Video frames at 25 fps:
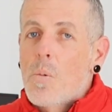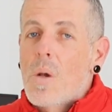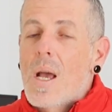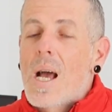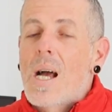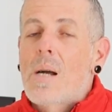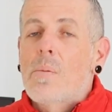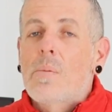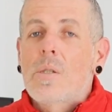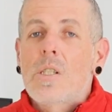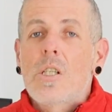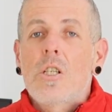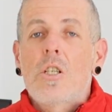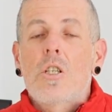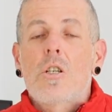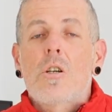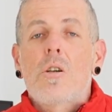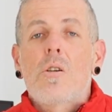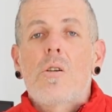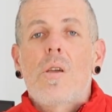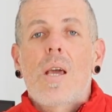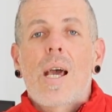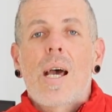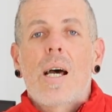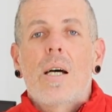where I'm going to show
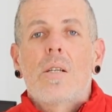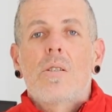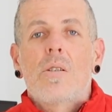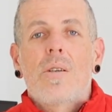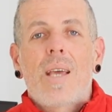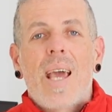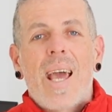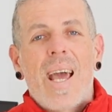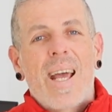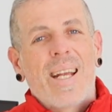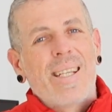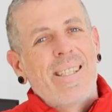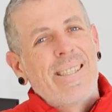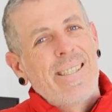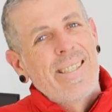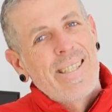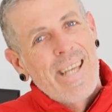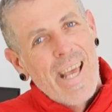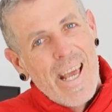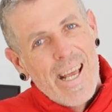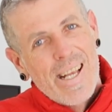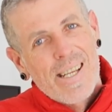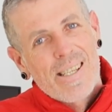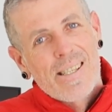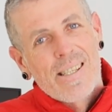you how to add
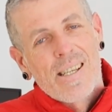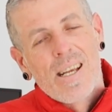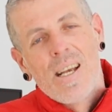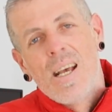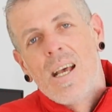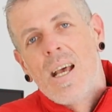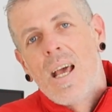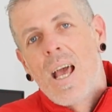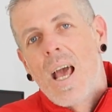text